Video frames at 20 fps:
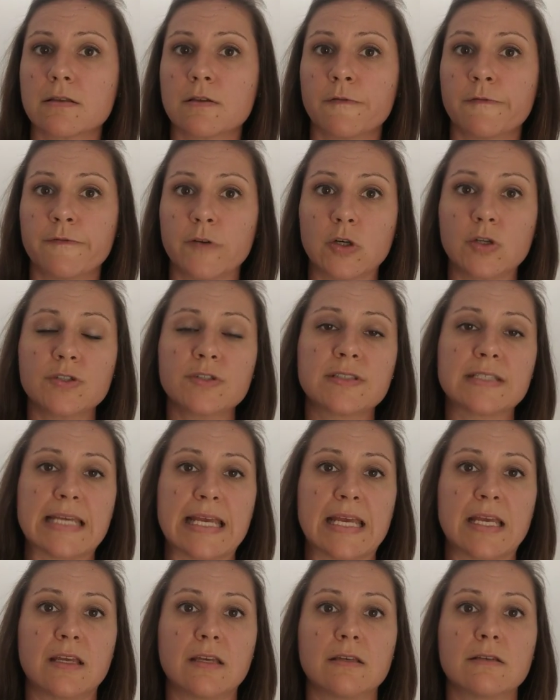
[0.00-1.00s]
The
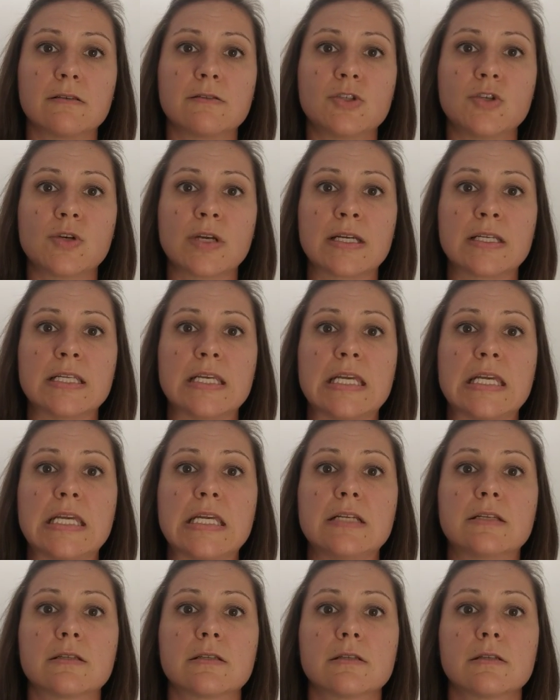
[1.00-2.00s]
first is you can
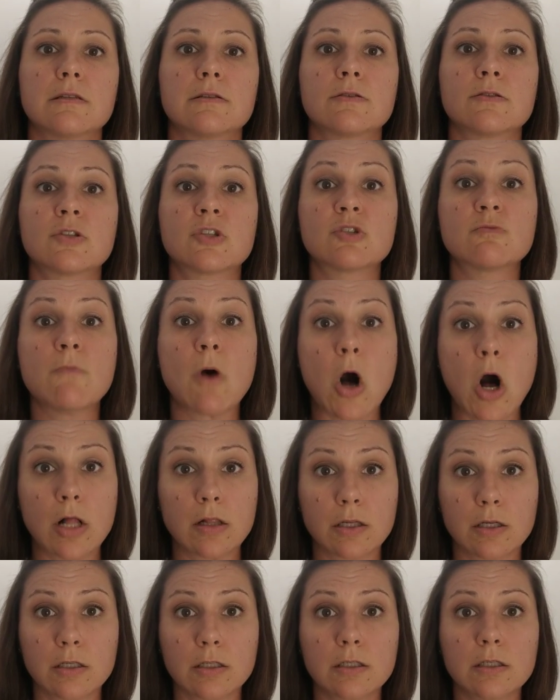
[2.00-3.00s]
eat
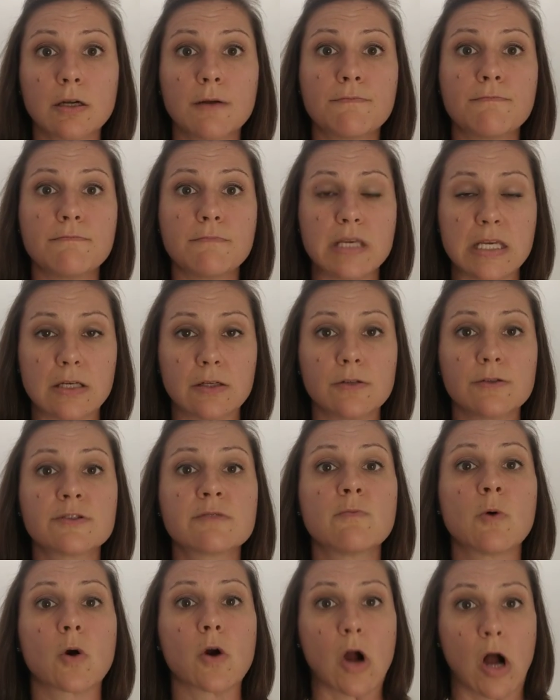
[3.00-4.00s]
smaller
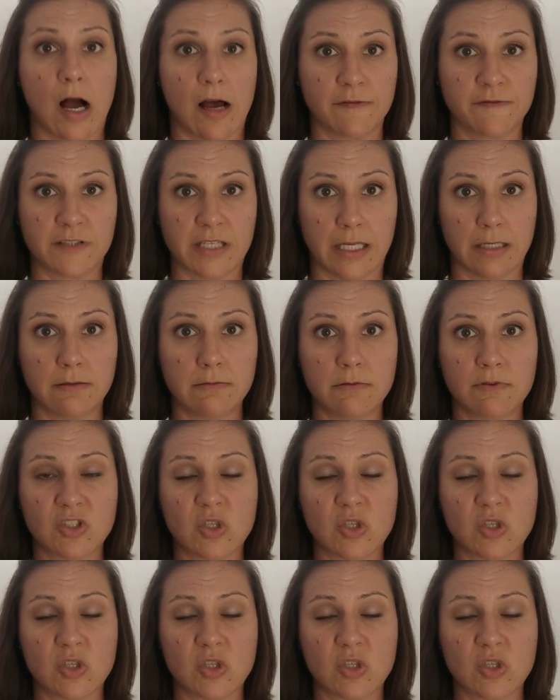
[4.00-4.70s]
meals more often.